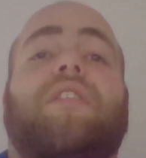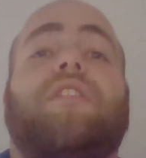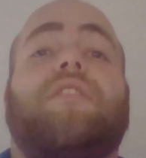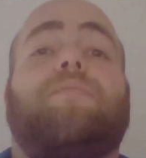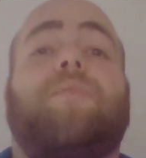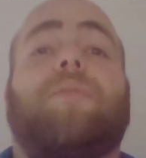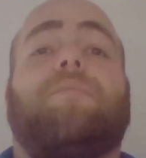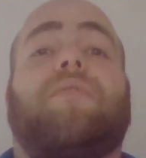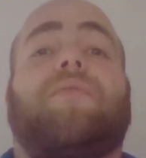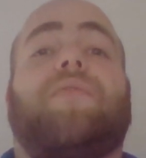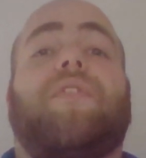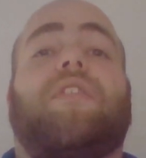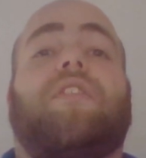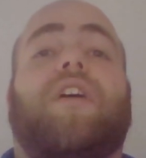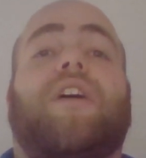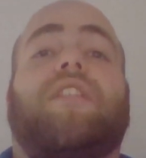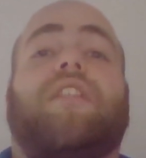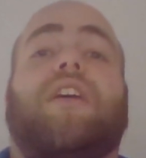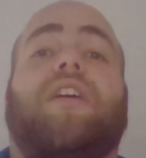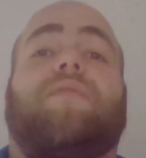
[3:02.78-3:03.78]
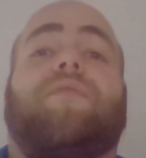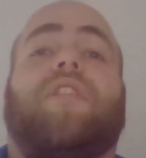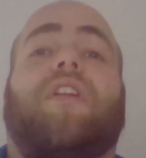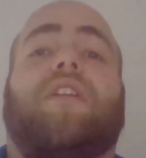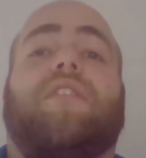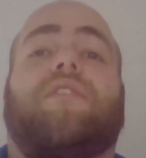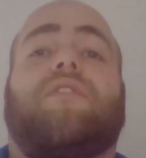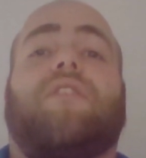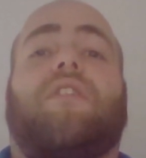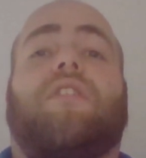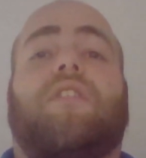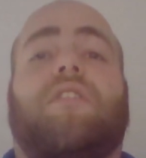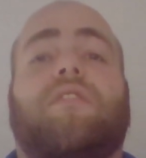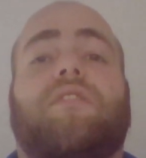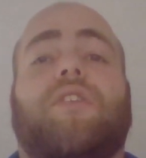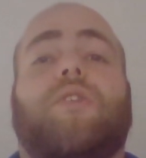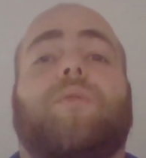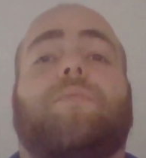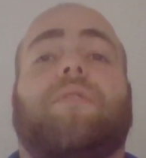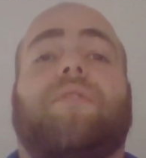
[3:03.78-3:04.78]
These people feel like they have lost all
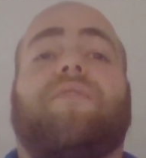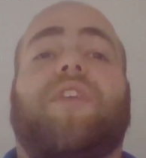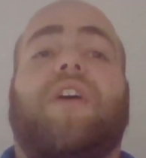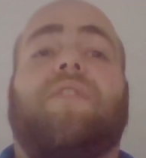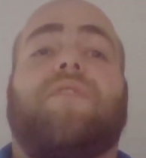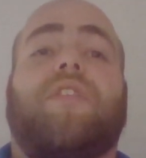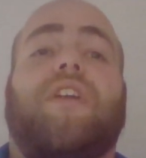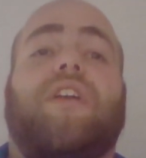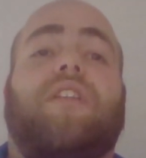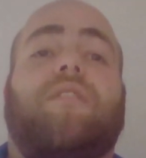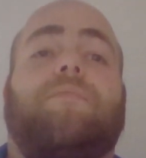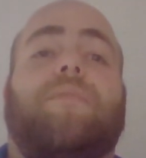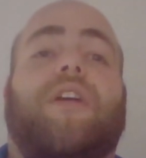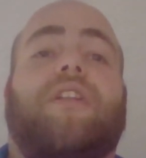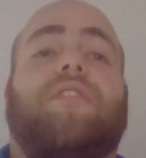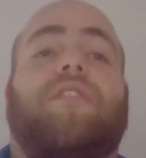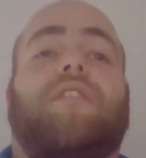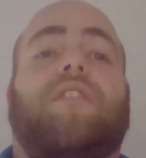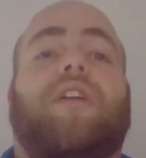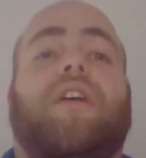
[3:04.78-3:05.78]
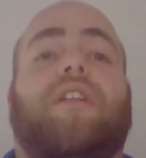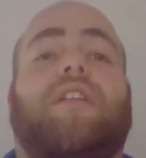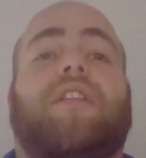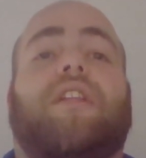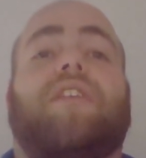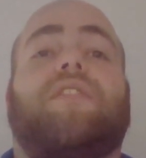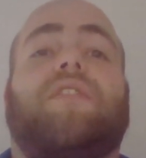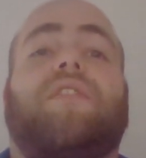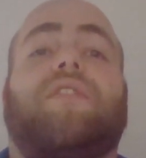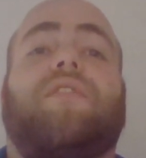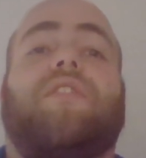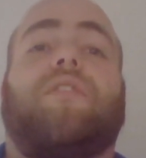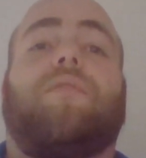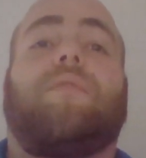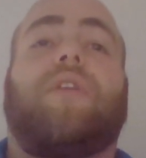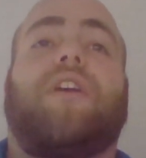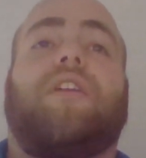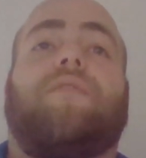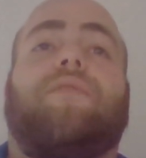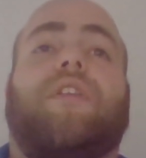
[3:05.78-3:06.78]
hope of ever getting better, and this is their
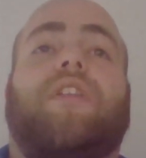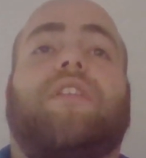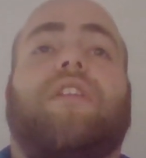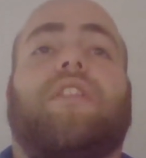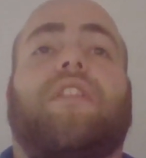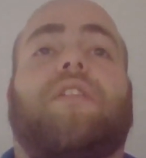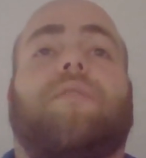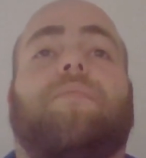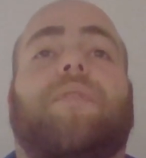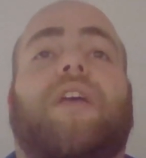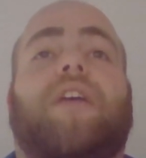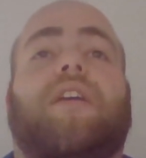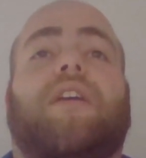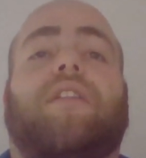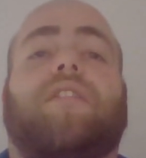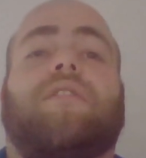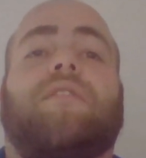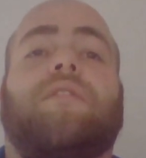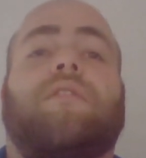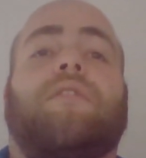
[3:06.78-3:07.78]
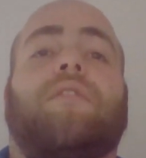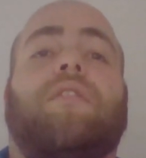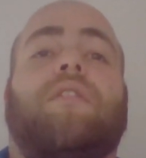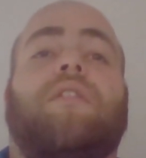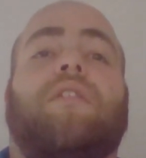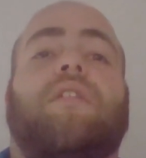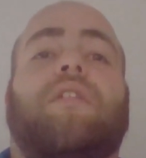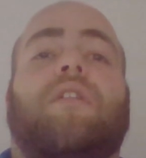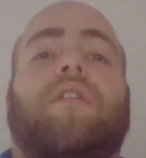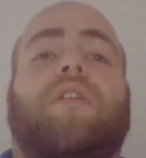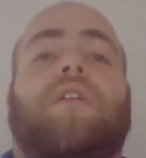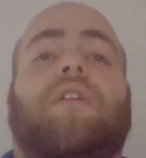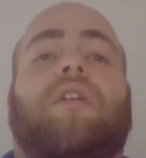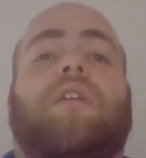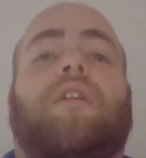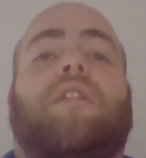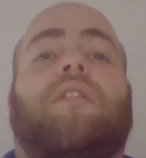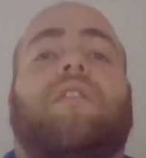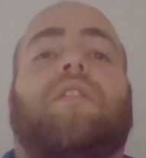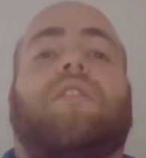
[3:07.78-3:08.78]
way of ending their pain.
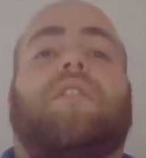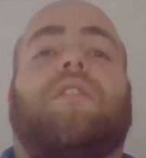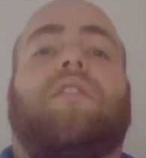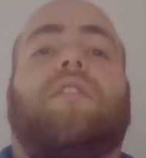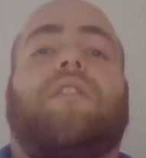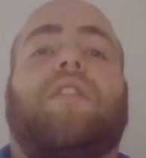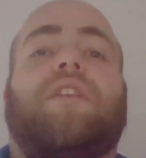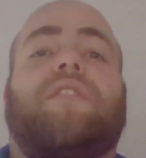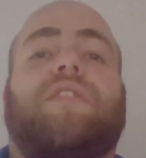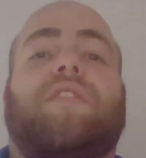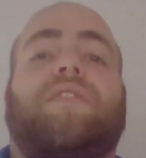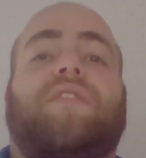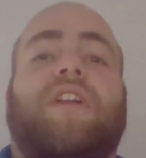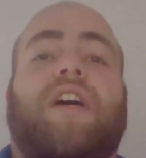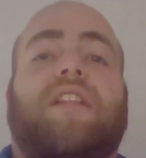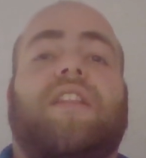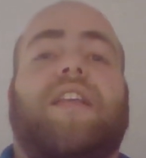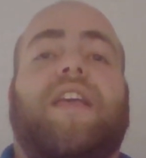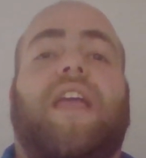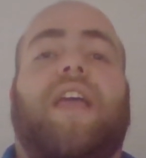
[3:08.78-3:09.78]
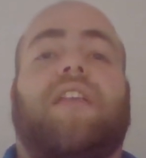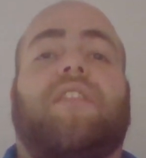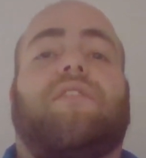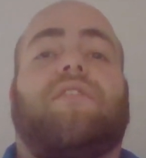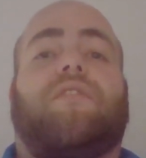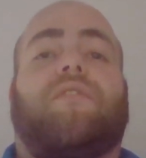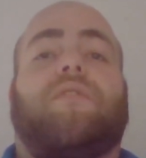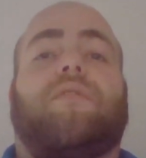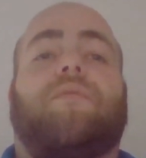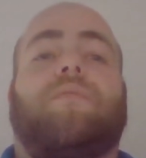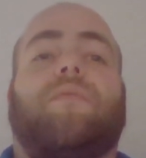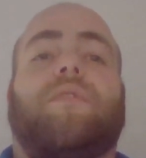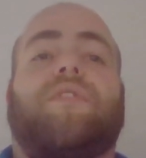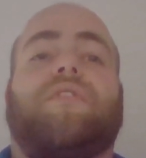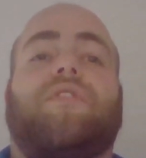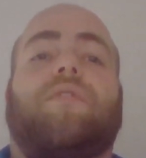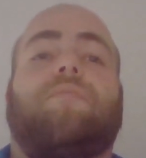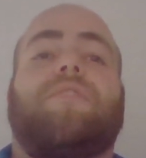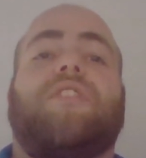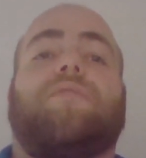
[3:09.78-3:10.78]
This is not the answer. With
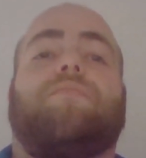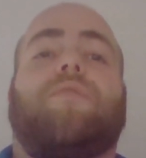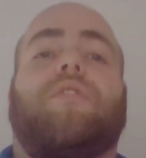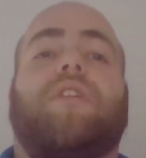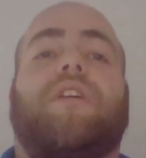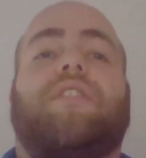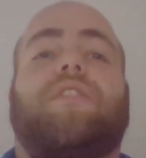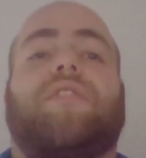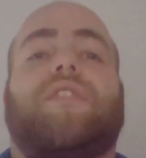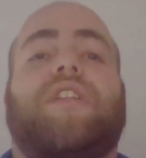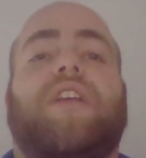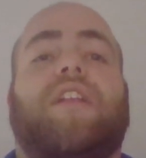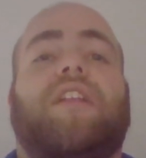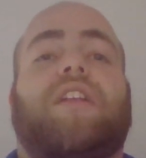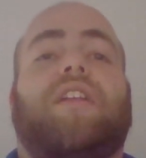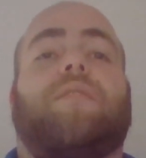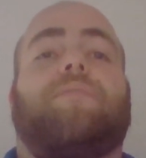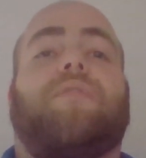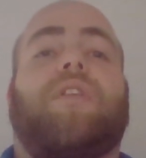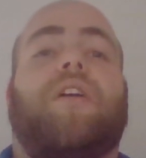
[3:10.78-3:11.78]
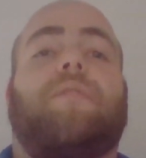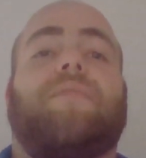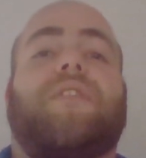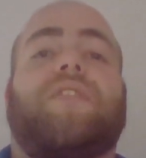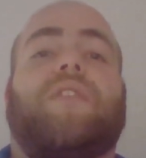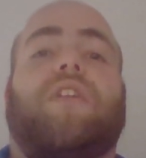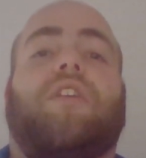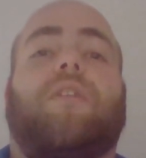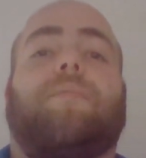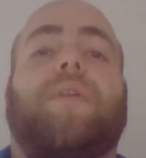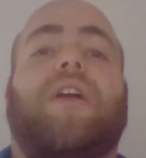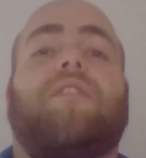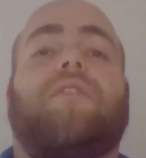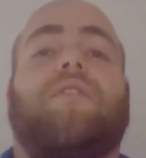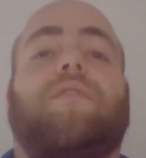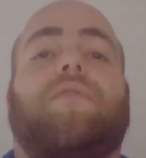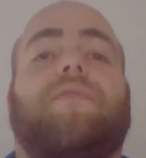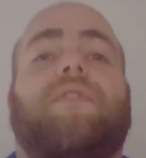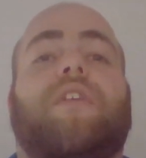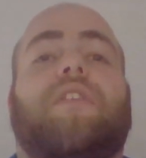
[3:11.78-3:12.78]
so much more understanding and promise in our
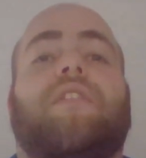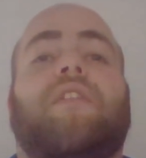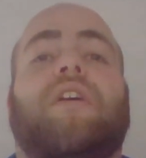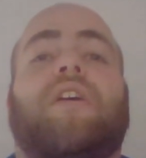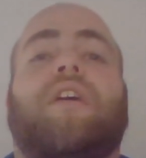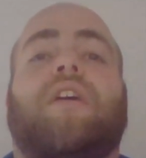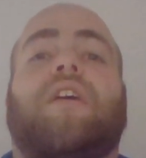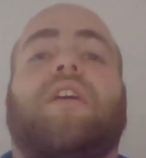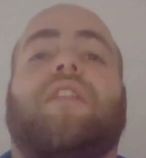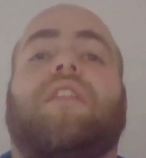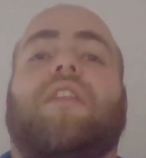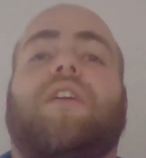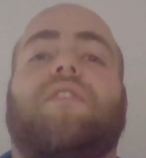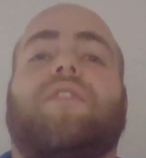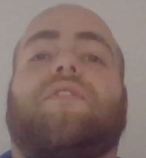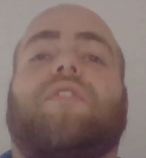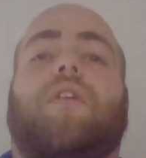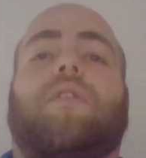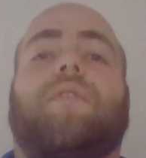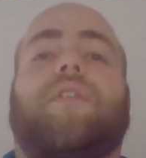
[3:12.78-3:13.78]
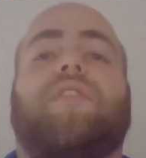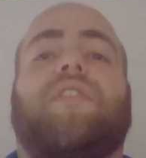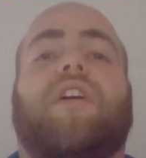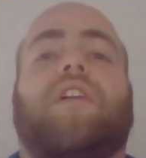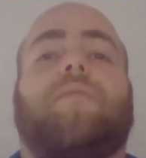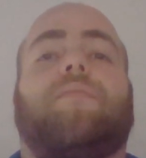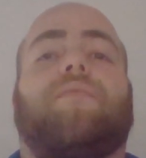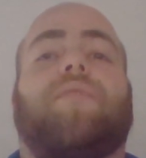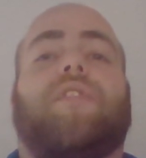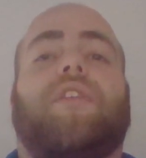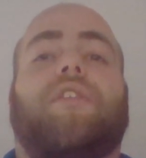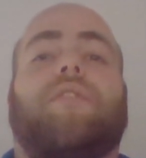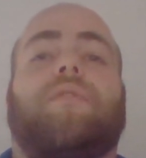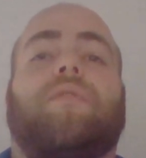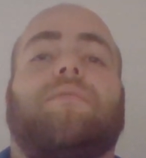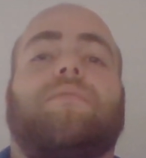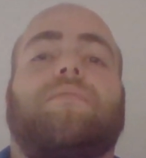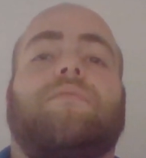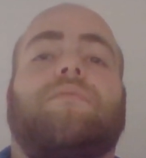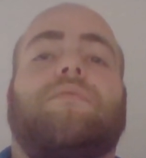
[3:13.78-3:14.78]
medical field, there is always help for
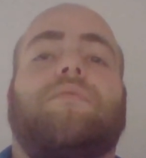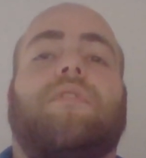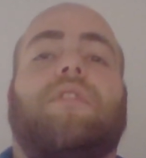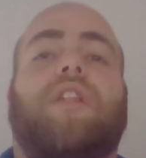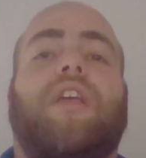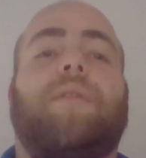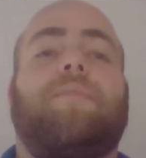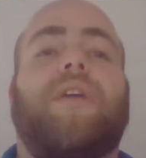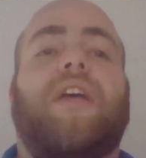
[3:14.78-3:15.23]
you. They